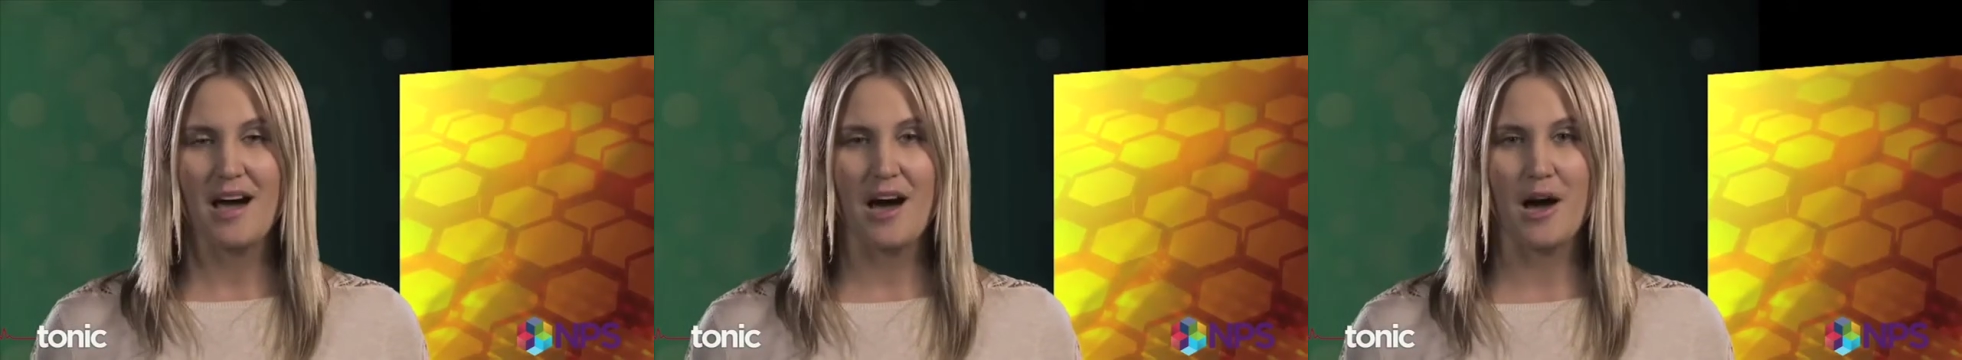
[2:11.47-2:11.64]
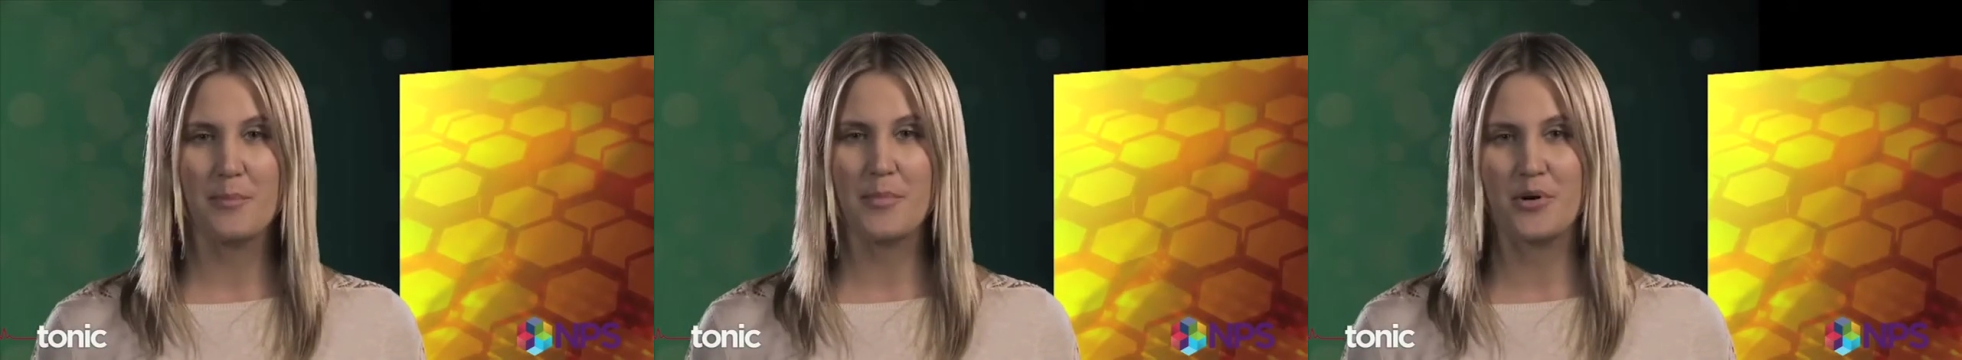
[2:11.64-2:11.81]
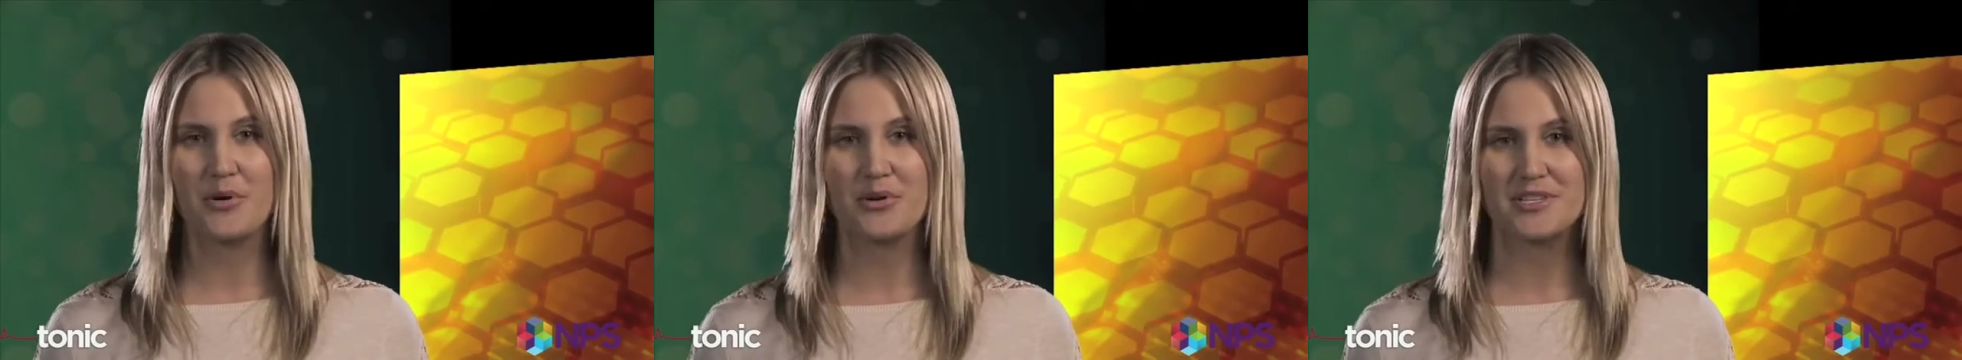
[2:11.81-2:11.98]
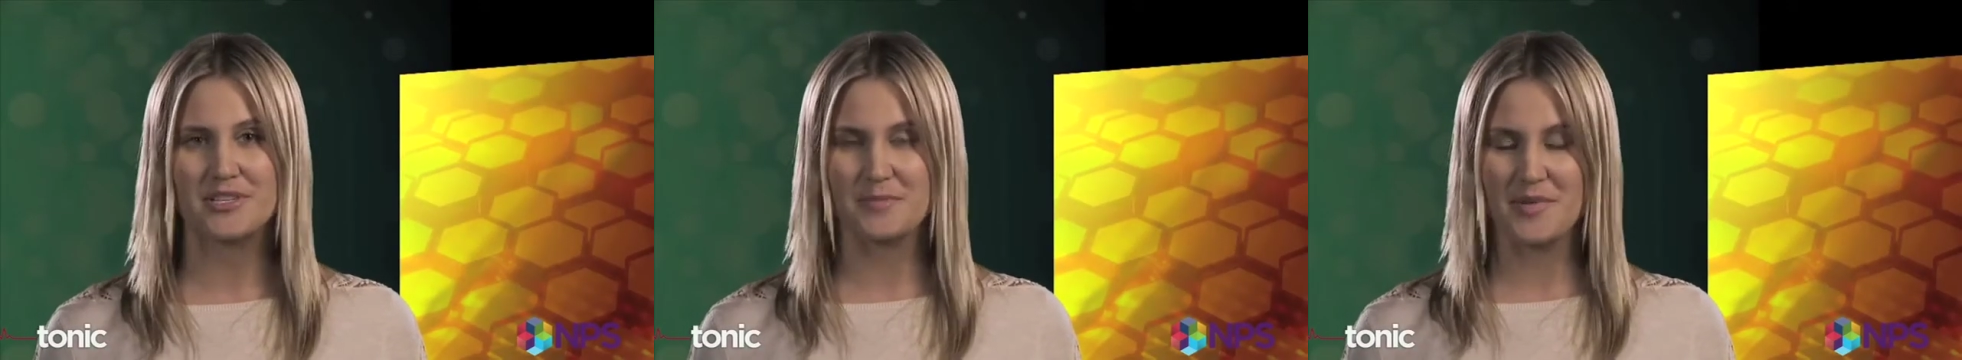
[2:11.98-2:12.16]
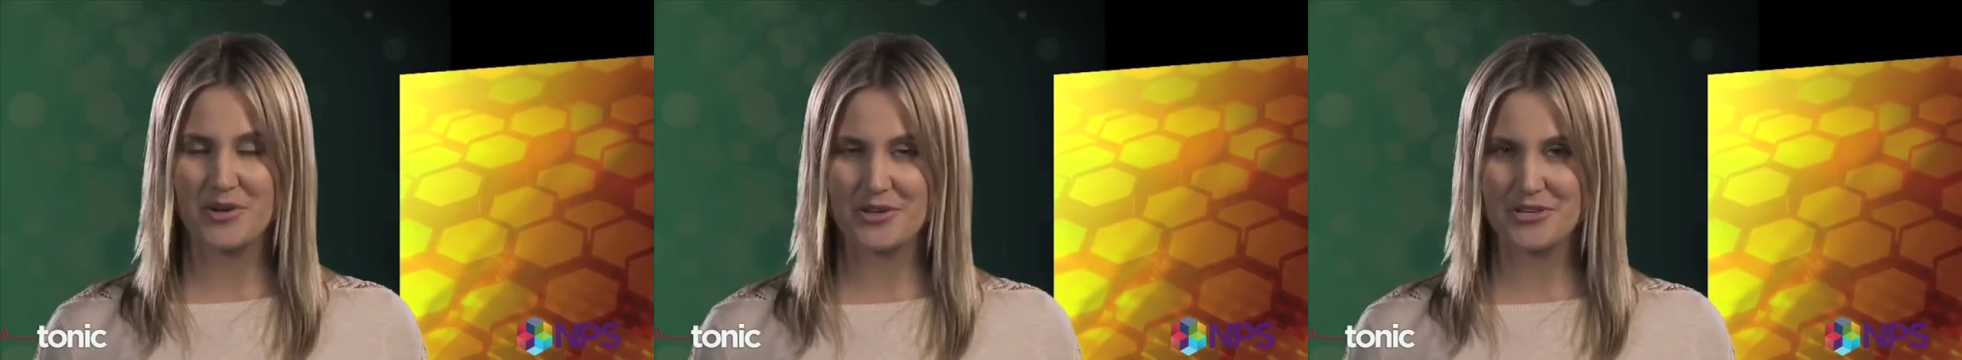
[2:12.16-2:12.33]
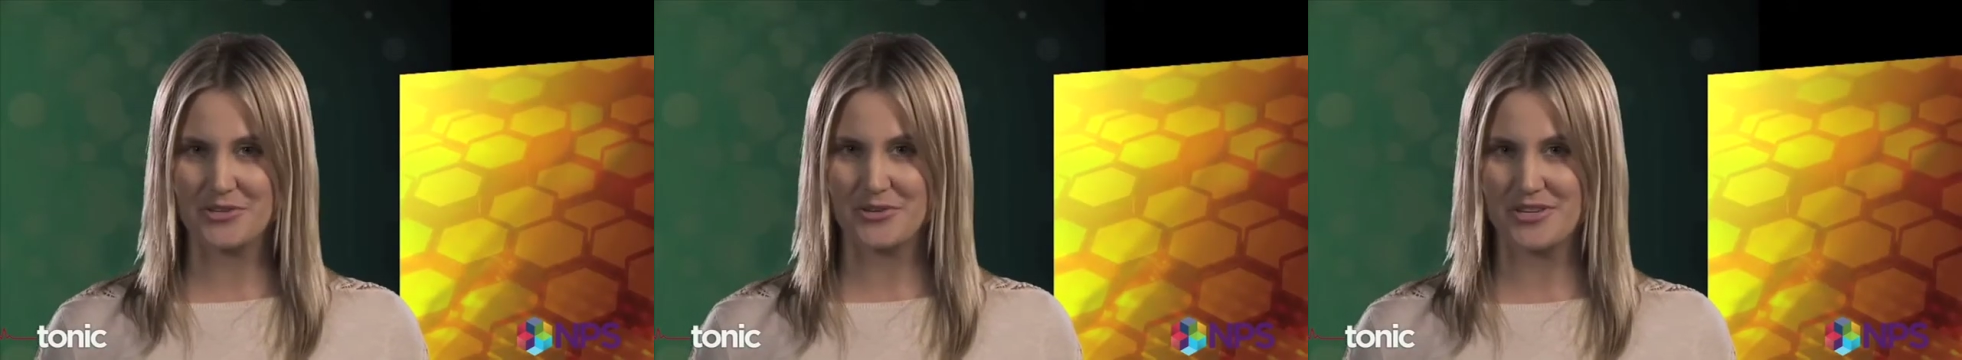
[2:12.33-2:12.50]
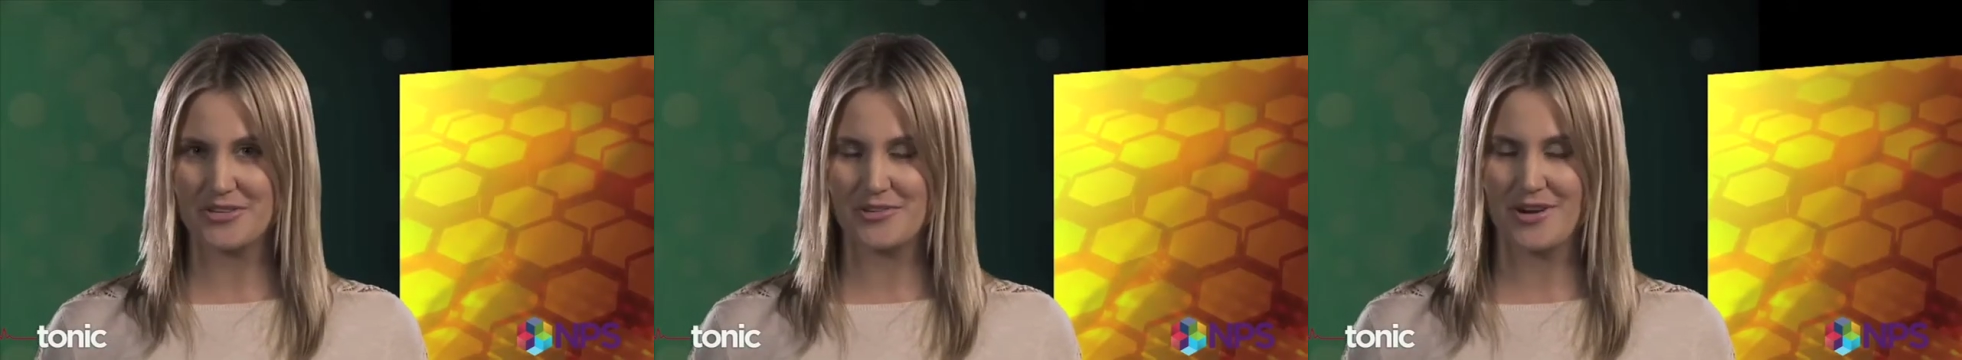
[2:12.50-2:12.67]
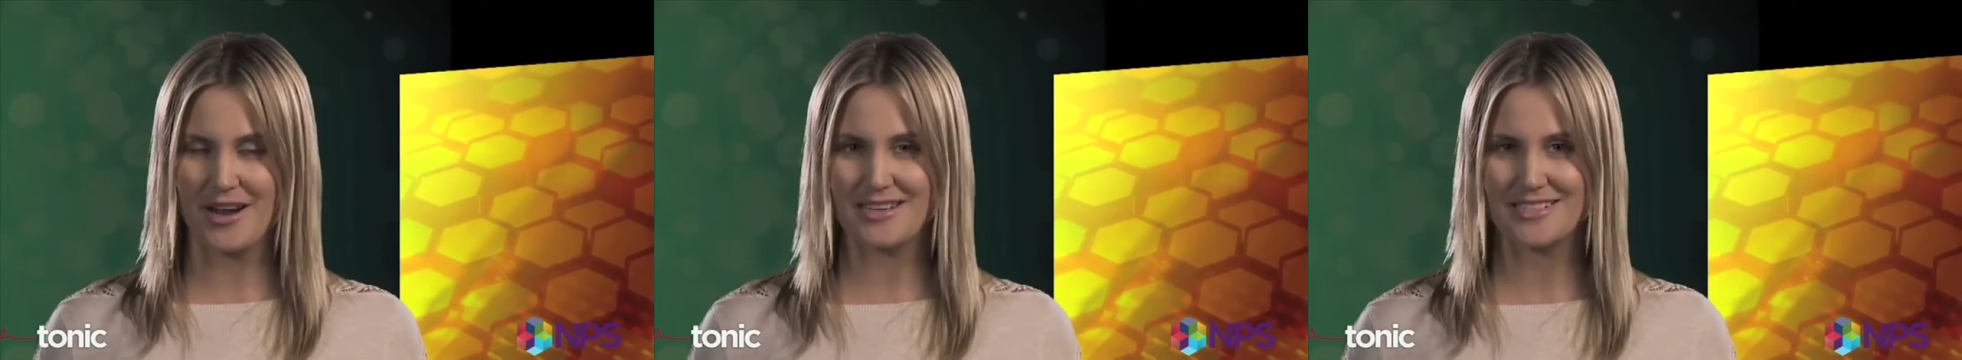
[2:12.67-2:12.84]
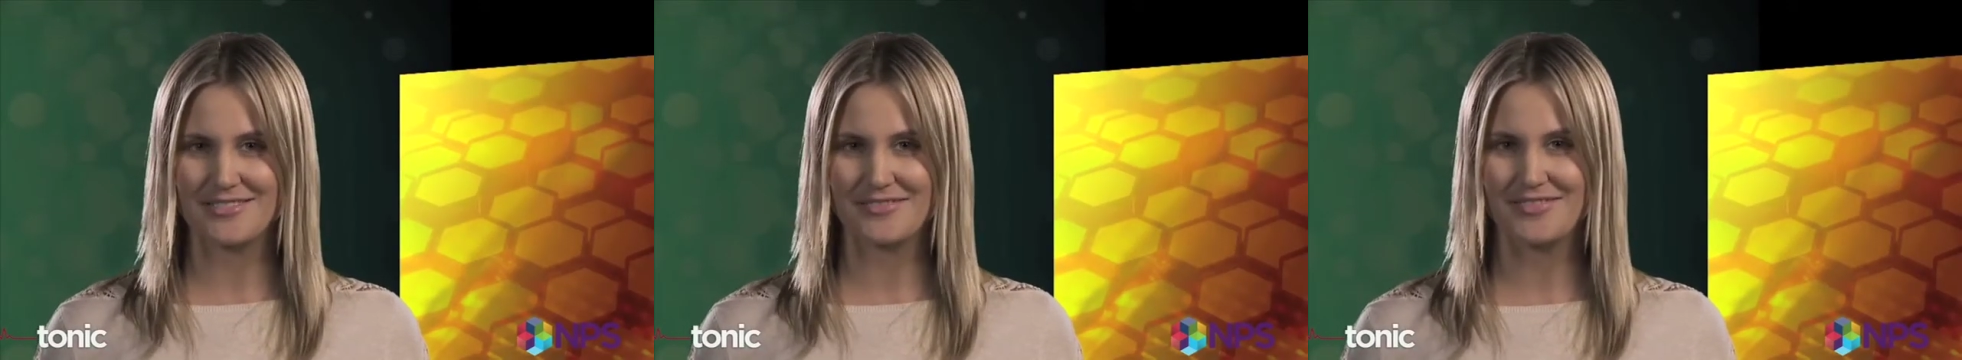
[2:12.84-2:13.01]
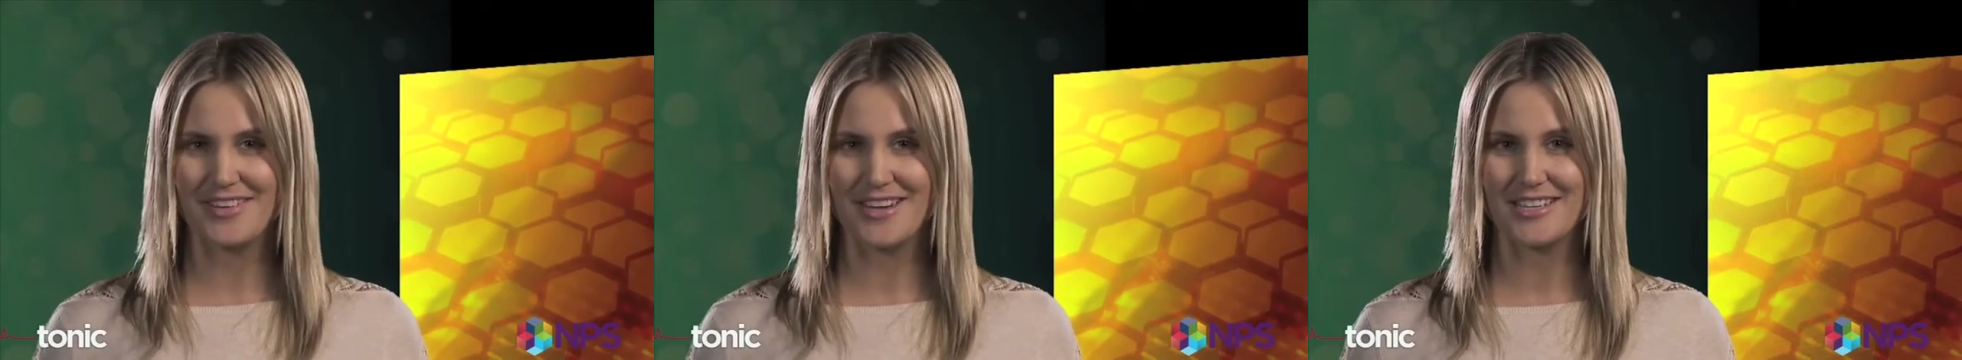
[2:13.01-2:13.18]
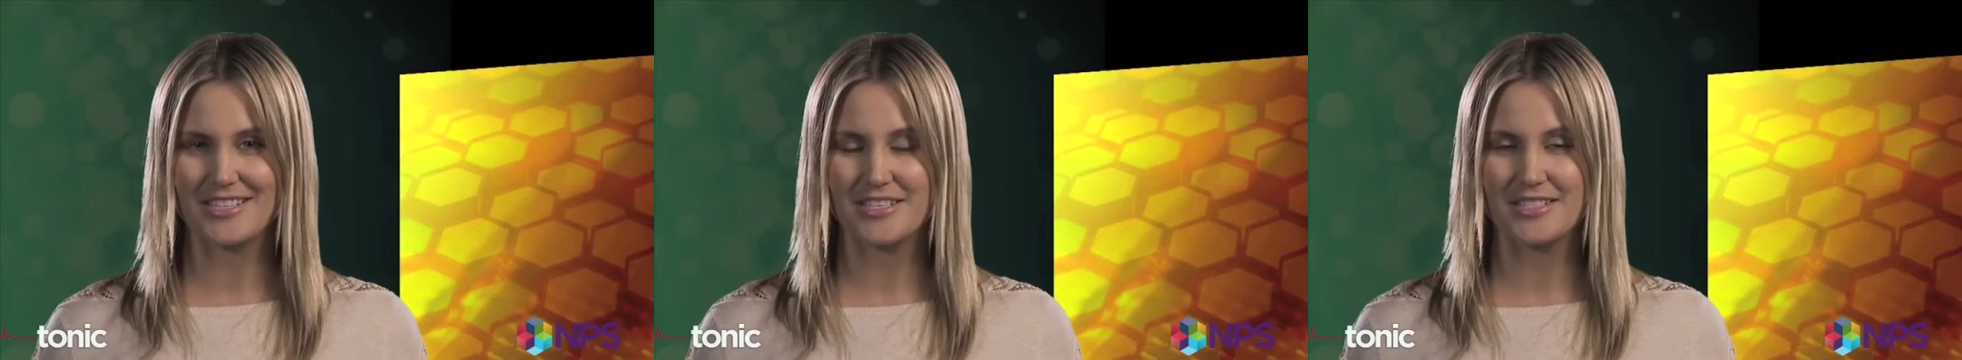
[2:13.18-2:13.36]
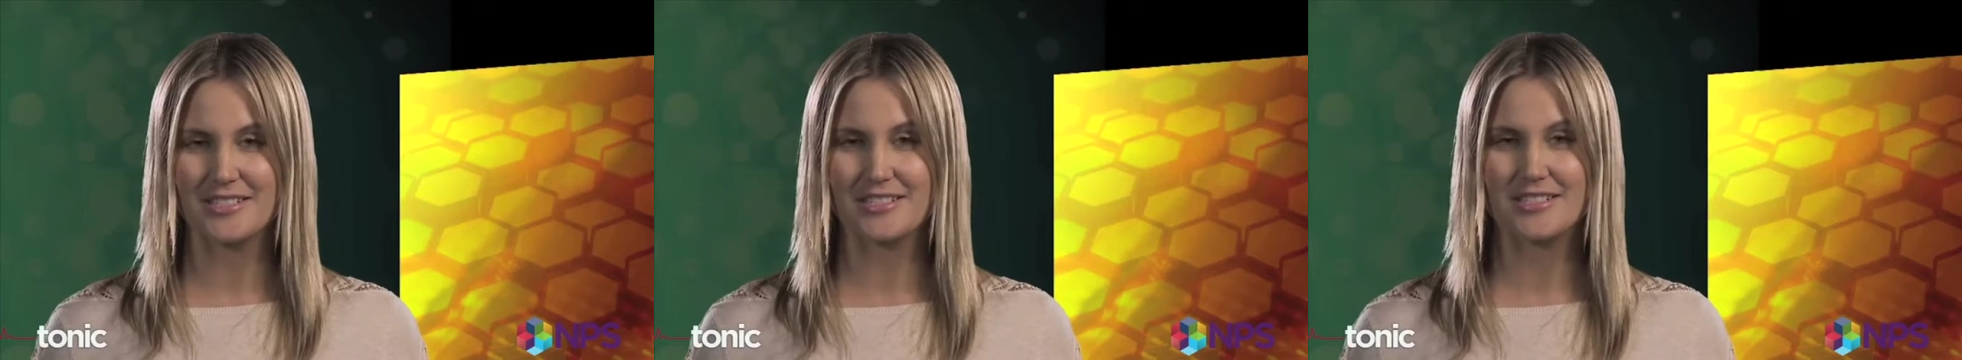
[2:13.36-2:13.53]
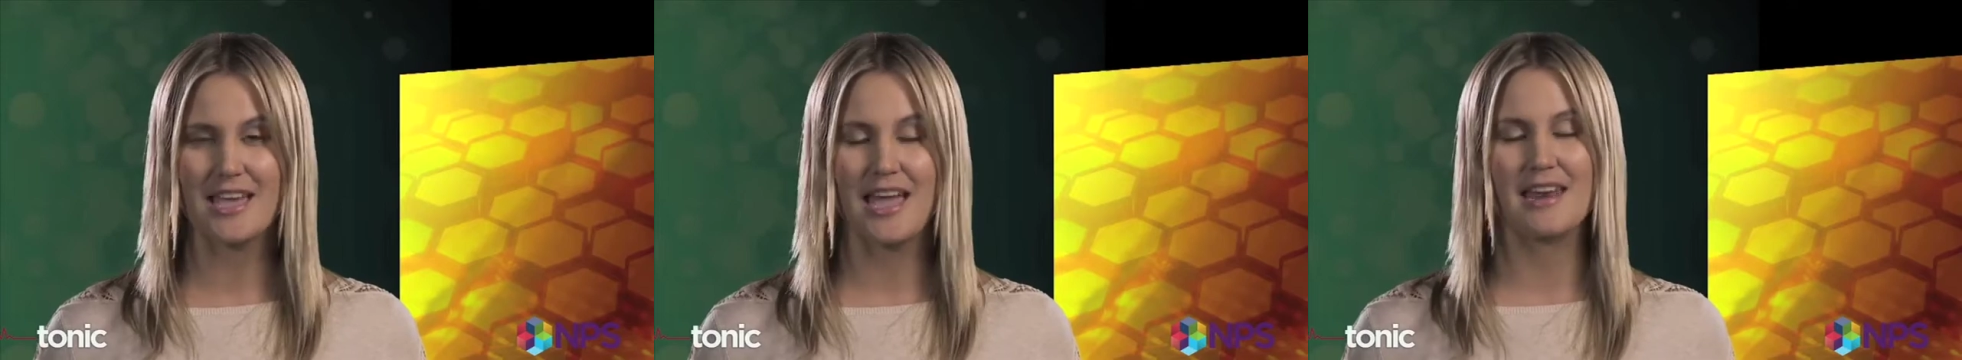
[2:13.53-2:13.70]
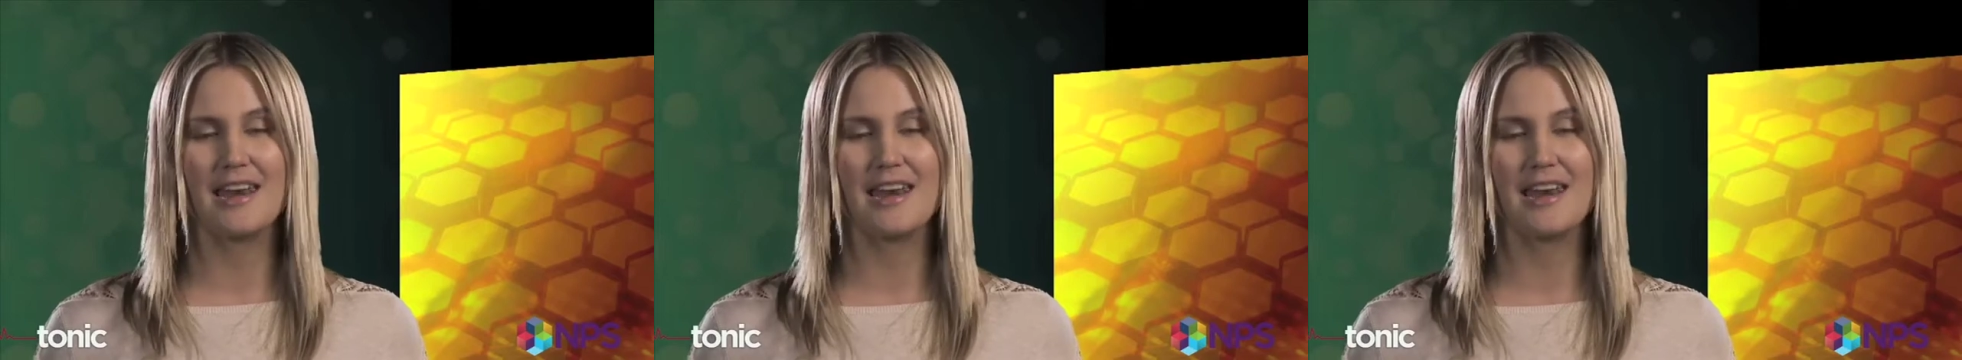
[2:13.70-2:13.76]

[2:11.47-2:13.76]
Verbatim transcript: upper respiratory tract infections,